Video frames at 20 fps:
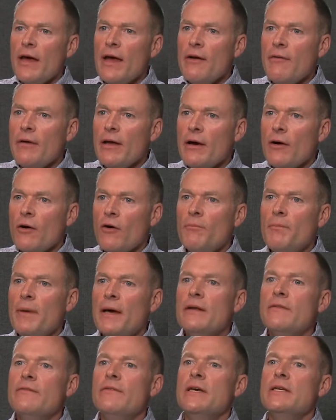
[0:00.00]
area of
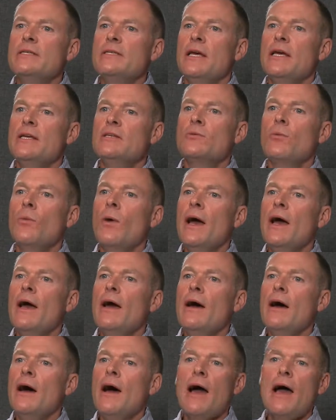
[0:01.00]
benefit is
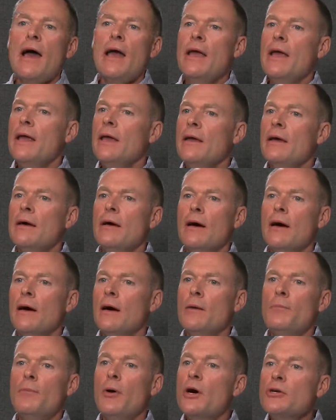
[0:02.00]
where a
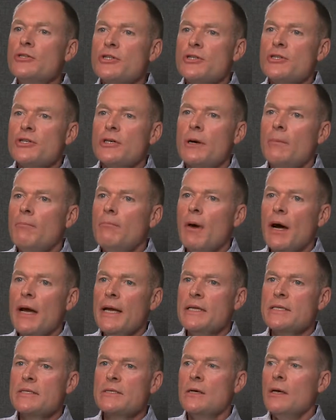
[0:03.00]
purchaser
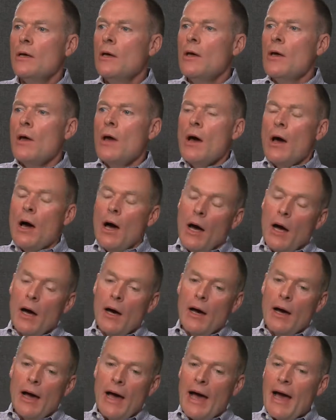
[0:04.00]
might
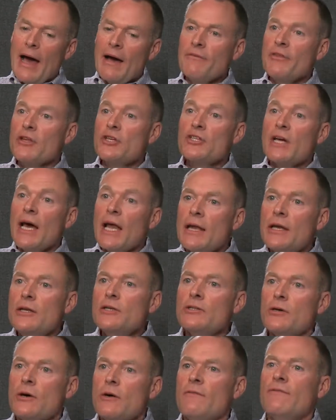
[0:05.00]
have the
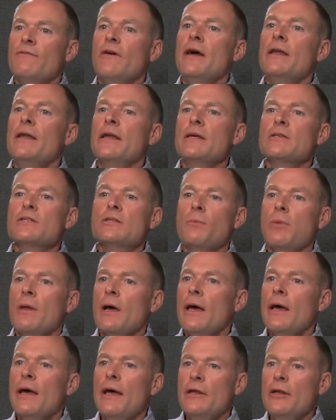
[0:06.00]
challenge of finding a
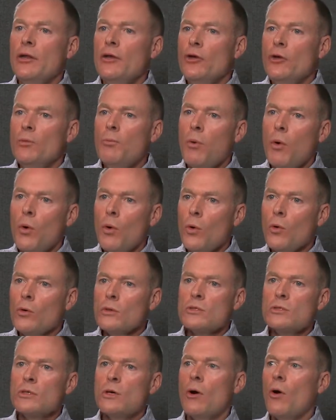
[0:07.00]
supplier in a new
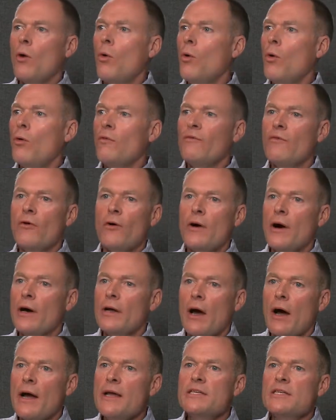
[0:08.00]
port or for an
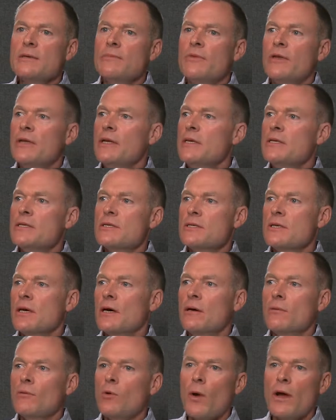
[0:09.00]
item that is
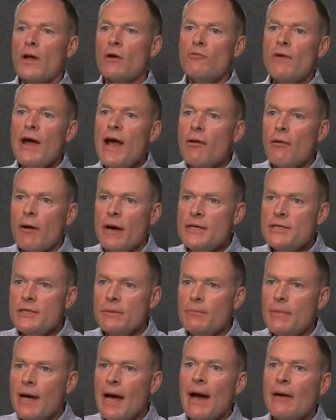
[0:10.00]
quite a rare
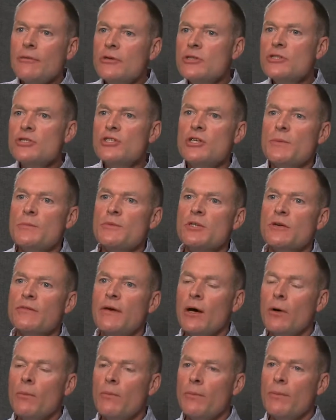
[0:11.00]
item. How does ShipServ
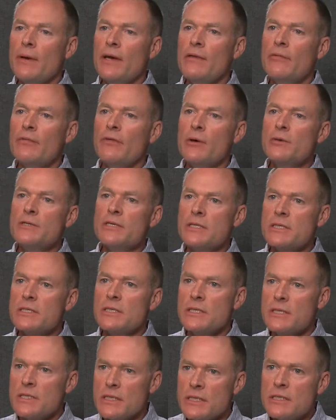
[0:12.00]
help in those
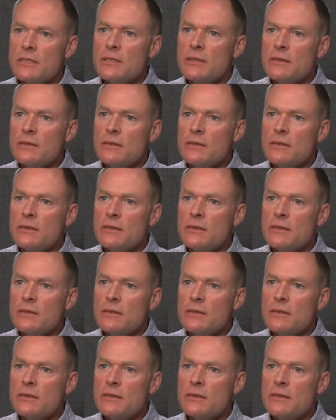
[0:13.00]
instances?